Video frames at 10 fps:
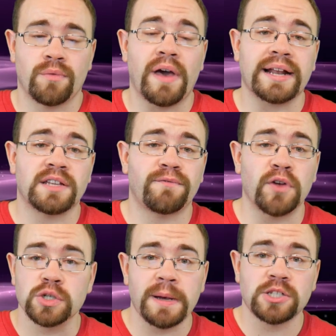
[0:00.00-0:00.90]
In fact,
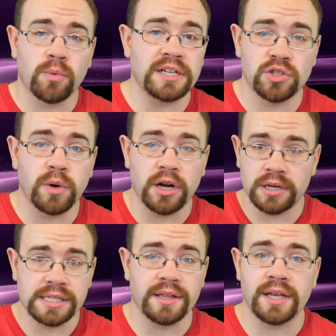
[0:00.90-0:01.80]
Phil Spencer went to Twitter and said